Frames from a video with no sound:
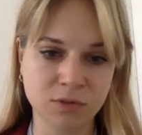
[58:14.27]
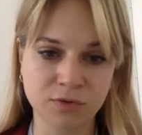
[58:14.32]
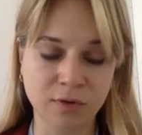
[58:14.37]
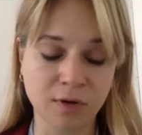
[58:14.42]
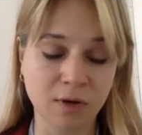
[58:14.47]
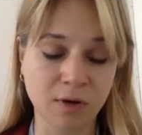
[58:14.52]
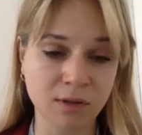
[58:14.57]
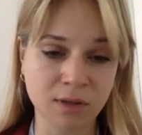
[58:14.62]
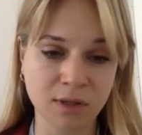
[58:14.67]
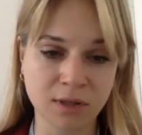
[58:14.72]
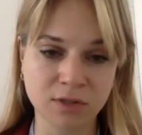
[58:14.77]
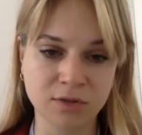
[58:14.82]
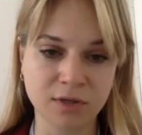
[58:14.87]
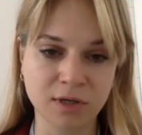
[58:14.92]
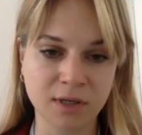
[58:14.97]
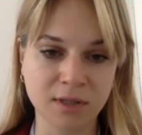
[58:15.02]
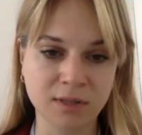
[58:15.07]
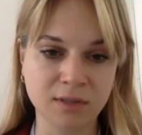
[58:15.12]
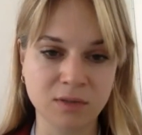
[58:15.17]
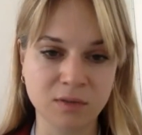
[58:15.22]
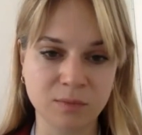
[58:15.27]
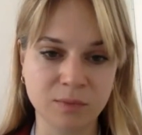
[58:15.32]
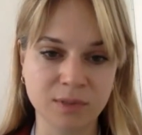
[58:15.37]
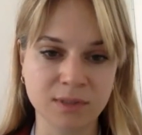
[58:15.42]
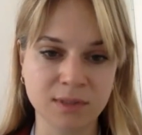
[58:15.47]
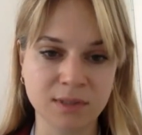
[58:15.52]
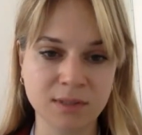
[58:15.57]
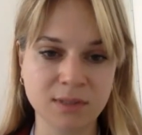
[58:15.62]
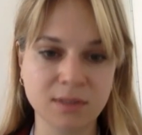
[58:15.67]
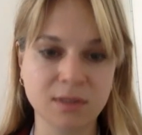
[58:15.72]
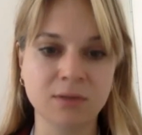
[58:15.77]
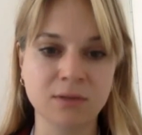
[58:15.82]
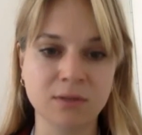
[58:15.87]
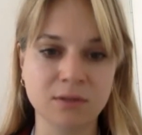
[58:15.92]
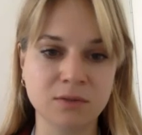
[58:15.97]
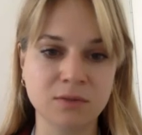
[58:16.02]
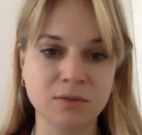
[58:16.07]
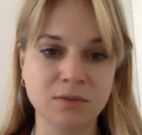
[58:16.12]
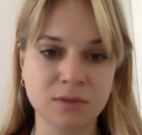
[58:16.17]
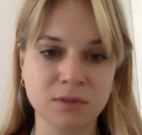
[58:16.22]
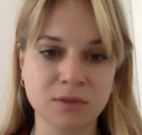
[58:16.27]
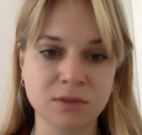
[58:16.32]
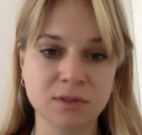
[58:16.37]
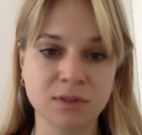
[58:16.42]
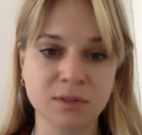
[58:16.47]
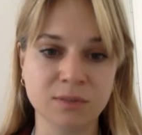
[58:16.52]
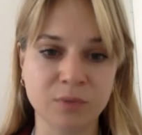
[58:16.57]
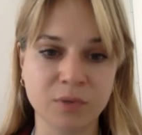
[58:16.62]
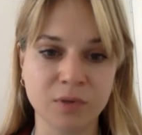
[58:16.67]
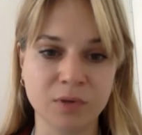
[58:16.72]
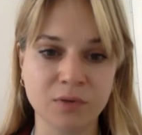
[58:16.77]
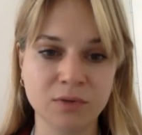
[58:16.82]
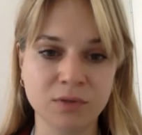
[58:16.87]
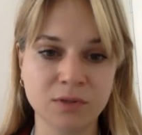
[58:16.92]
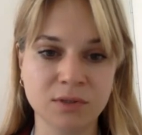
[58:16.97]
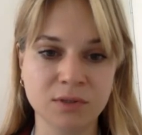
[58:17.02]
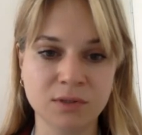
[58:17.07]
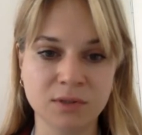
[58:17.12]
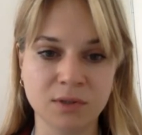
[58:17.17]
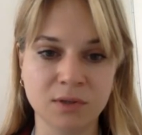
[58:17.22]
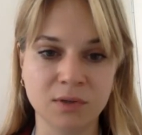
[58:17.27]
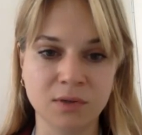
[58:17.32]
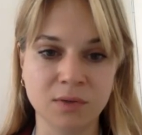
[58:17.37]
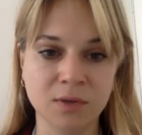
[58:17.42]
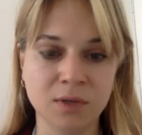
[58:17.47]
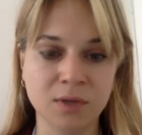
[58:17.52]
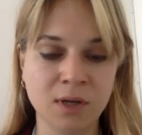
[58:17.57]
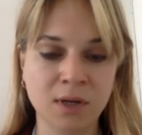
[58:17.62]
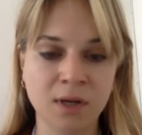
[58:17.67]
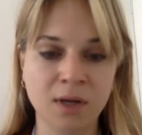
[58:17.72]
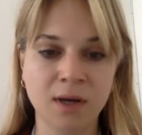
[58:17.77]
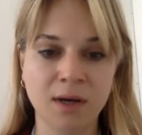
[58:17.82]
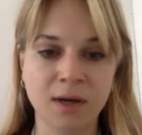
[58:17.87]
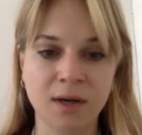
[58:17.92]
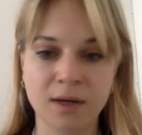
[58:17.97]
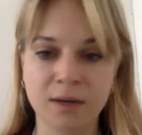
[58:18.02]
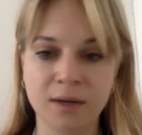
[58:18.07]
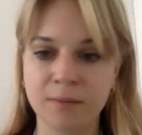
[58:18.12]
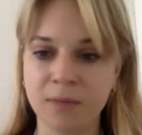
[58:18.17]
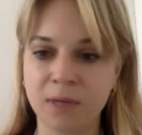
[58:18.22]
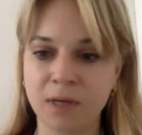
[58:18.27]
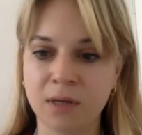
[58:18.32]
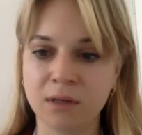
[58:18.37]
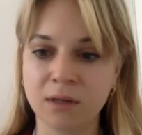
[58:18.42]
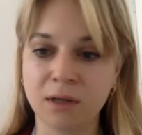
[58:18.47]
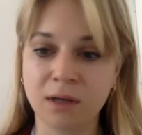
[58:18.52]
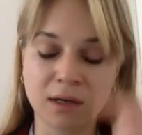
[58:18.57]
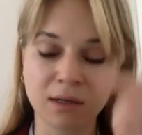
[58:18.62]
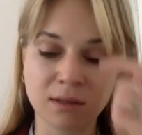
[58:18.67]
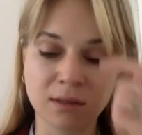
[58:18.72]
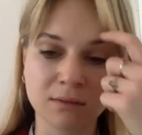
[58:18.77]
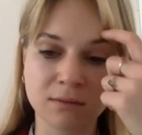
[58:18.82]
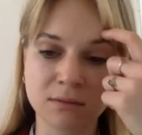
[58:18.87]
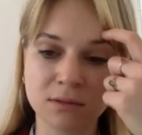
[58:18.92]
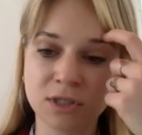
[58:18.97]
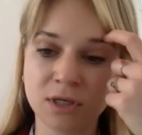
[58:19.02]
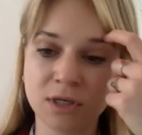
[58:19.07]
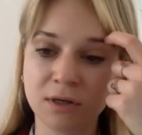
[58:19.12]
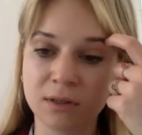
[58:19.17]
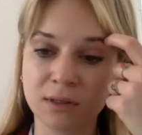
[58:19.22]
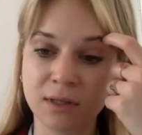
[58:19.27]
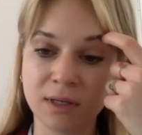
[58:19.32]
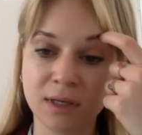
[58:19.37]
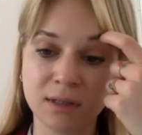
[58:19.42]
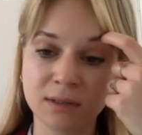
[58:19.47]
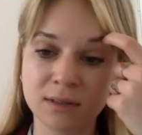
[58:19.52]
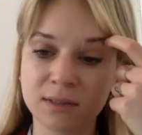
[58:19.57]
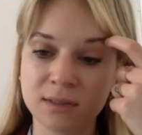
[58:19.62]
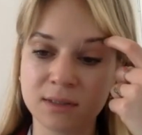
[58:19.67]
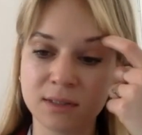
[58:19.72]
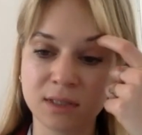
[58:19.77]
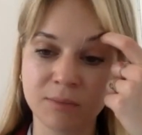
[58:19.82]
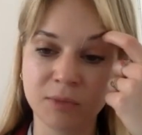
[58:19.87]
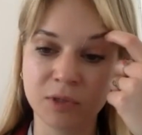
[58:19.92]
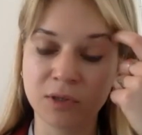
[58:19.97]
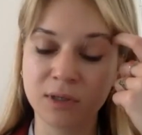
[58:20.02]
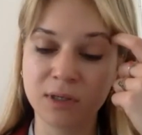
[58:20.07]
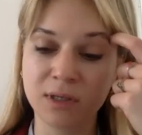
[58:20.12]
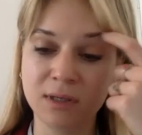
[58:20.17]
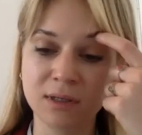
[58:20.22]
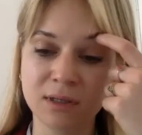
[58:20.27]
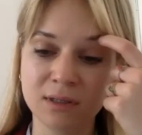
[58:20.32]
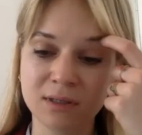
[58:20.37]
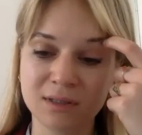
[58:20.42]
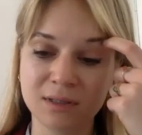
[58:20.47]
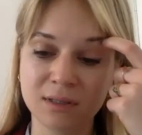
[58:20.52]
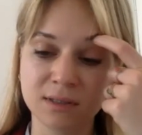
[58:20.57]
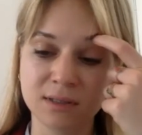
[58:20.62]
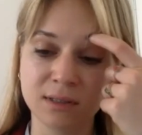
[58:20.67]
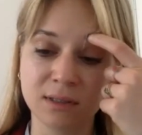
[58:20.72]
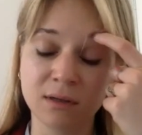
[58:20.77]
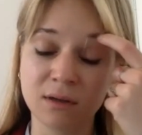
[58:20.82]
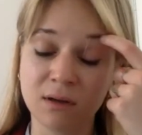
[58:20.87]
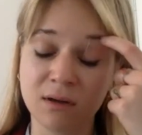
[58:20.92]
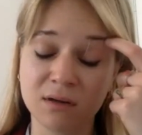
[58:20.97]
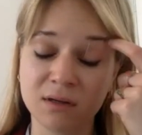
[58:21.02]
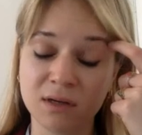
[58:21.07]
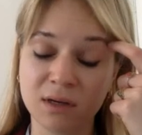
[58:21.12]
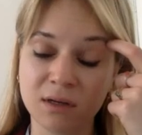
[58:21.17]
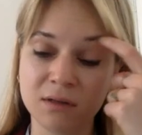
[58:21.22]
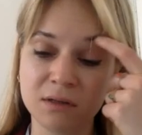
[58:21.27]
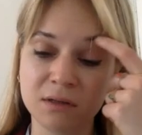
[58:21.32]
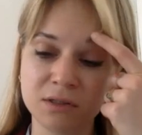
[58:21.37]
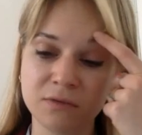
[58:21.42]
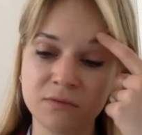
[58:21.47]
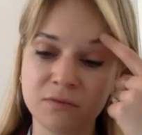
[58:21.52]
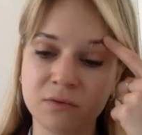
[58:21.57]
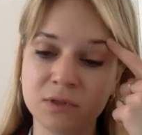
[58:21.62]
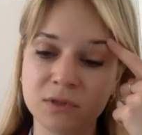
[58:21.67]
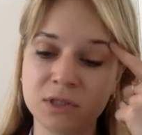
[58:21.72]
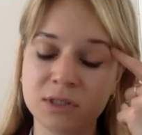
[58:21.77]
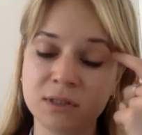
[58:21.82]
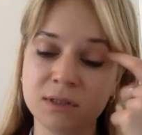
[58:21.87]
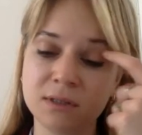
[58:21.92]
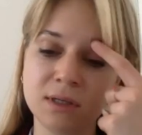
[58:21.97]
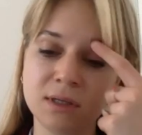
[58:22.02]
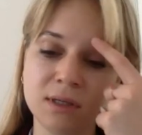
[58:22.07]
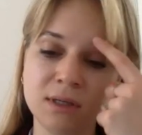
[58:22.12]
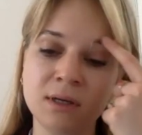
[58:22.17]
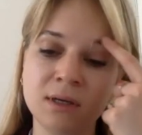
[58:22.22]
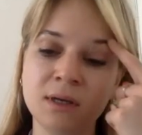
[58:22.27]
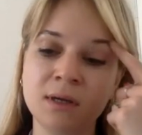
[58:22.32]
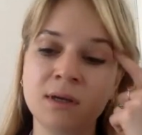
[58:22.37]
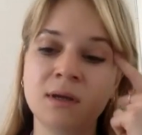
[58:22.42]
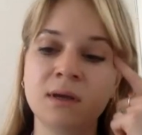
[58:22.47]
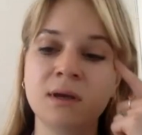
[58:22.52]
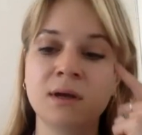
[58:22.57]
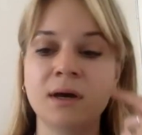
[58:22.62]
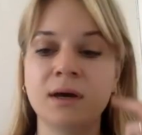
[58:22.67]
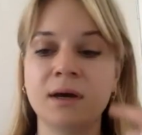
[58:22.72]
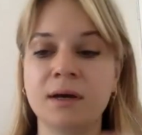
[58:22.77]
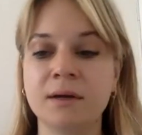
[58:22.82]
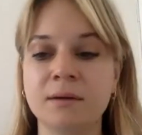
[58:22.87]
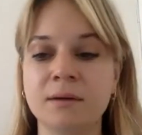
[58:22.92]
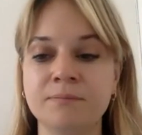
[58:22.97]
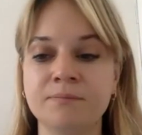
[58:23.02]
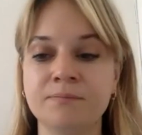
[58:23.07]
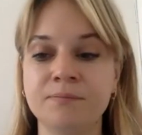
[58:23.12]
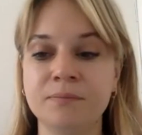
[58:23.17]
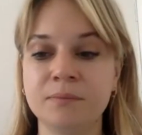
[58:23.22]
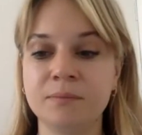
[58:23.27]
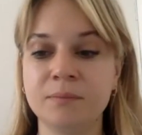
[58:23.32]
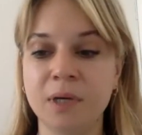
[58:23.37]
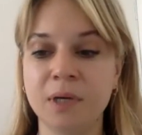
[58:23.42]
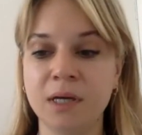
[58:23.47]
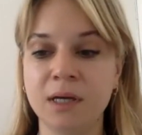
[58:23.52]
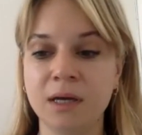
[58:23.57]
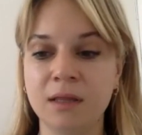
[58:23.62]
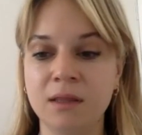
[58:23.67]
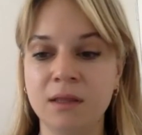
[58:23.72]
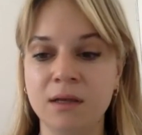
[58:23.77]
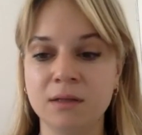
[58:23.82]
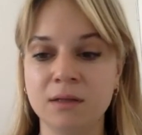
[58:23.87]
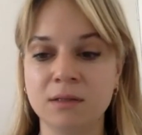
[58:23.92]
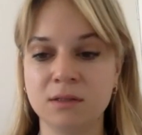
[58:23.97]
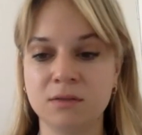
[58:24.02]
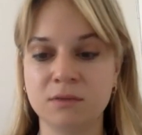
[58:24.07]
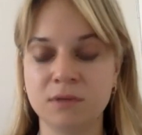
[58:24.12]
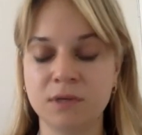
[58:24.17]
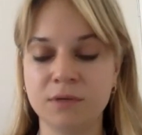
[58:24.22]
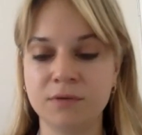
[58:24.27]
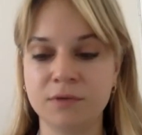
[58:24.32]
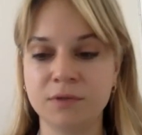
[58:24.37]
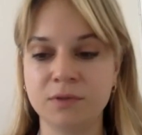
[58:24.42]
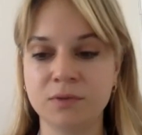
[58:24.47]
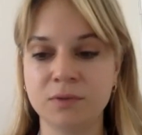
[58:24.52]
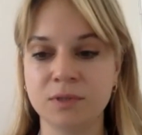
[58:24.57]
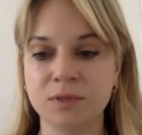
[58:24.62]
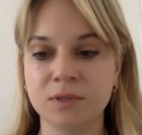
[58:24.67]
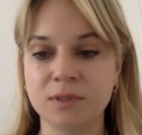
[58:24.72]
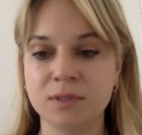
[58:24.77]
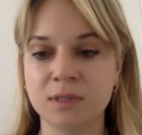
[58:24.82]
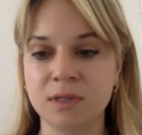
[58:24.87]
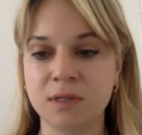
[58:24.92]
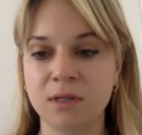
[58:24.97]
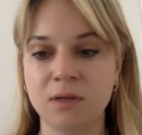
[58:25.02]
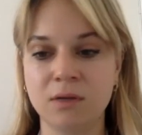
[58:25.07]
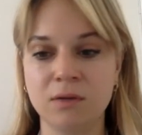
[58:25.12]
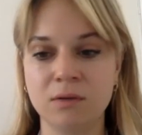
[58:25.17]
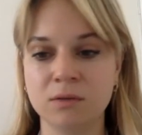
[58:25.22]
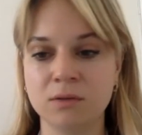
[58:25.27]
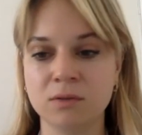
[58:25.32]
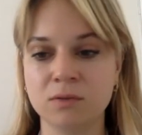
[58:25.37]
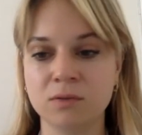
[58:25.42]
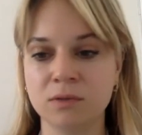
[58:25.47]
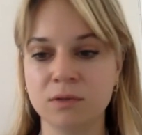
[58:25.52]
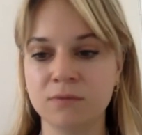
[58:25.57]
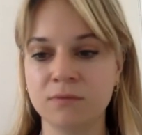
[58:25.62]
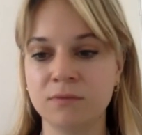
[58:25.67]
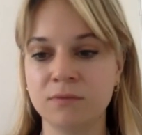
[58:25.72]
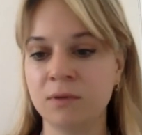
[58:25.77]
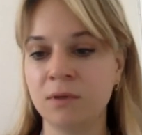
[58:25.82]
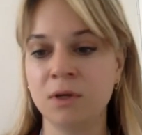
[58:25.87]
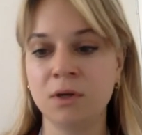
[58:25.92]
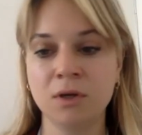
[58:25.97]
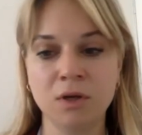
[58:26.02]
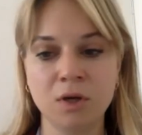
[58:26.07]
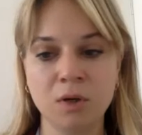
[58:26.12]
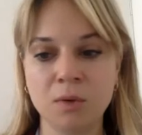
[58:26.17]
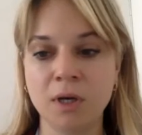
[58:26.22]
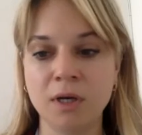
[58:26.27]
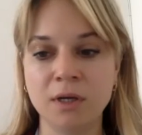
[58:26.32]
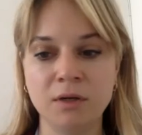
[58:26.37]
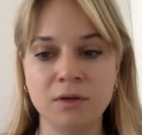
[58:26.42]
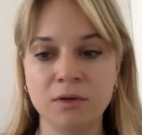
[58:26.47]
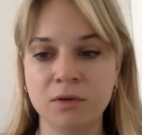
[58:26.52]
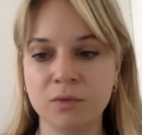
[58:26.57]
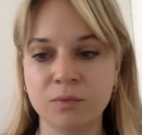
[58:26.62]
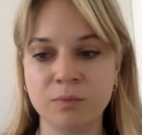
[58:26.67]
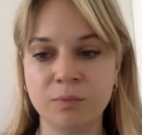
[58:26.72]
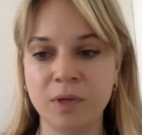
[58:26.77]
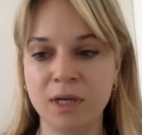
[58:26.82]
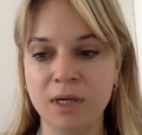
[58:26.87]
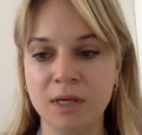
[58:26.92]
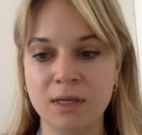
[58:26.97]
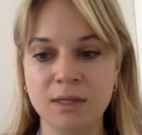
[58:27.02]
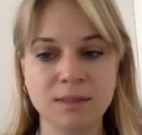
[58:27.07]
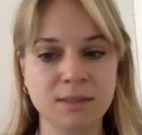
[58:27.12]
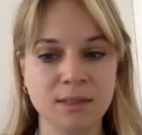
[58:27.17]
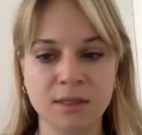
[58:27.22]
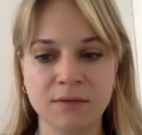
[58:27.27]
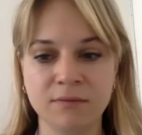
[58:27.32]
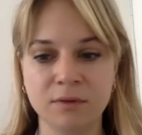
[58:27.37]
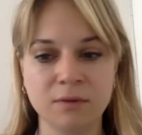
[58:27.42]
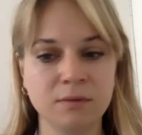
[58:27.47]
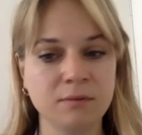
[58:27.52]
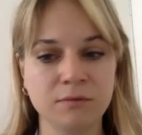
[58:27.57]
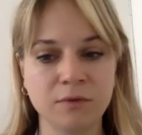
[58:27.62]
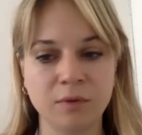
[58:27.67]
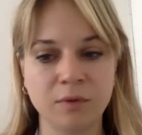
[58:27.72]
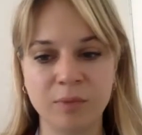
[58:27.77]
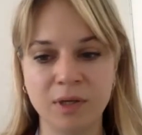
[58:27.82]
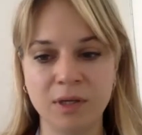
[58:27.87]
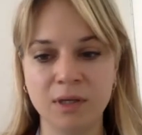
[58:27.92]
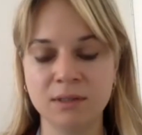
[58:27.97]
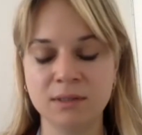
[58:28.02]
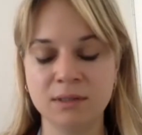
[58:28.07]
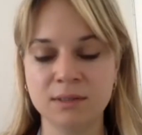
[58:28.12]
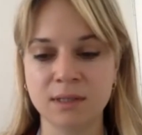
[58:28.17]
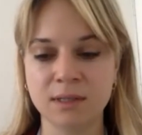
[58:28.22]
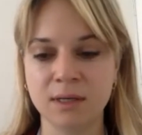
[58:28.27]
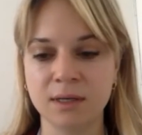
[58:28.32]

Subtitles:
online training to business on the due diligence approach. So I can share a link to this community. It's all in English, unfortunately, but I think it's a great resource that you can sort of go at your own pace and even repeat